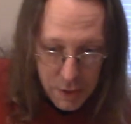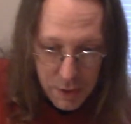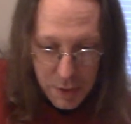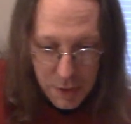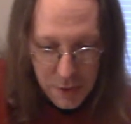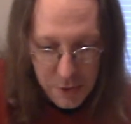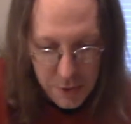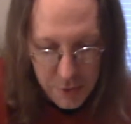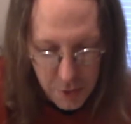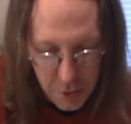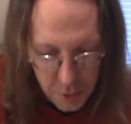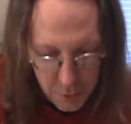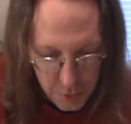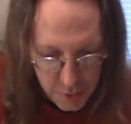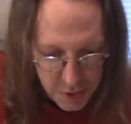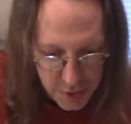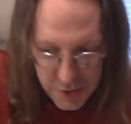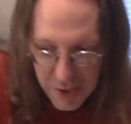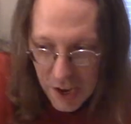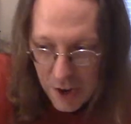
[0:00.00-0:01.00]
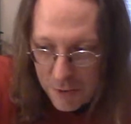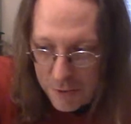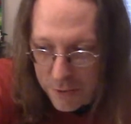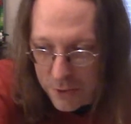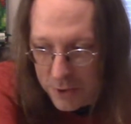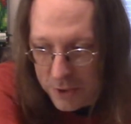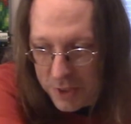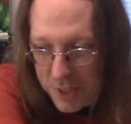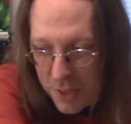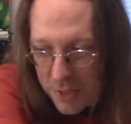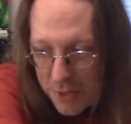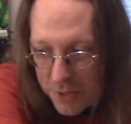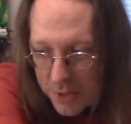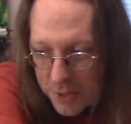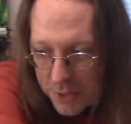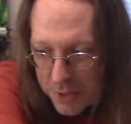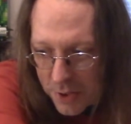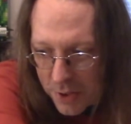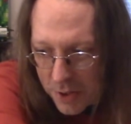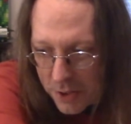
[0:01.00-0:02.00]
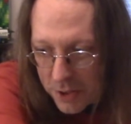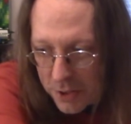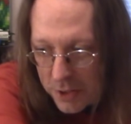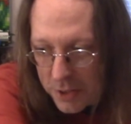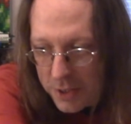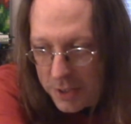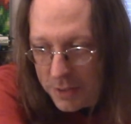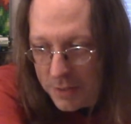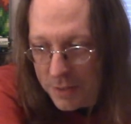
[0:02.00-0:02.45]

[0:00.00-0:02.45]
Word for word: So it is now first and third.